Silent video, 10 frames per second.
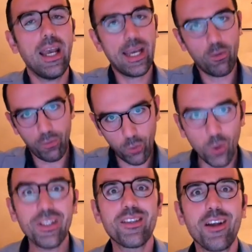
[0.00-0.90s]
And of
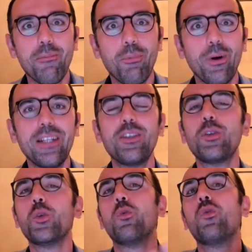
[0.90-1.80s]
course, at some point,
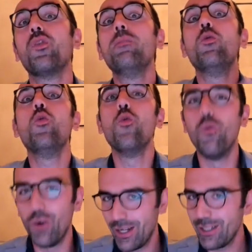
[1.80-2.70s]
you'll remove